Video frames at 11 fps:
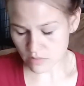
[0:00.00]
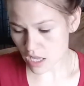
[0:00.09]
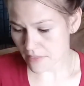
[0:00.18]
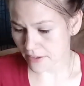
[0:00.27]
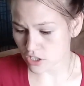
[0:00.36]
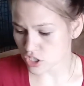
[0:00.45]

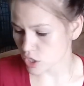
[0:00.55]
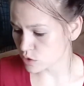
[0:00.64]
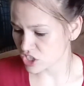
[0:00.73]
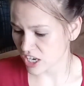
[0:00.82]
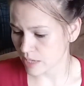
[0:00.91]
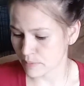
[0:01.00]
there's no
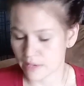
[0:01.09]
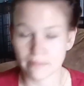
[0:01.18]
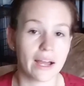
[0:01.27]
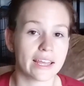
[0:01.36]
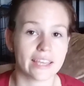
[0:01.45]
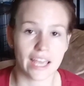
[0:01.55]
shame in
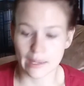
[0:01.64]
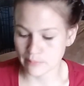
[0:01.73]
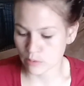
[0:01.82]
my game.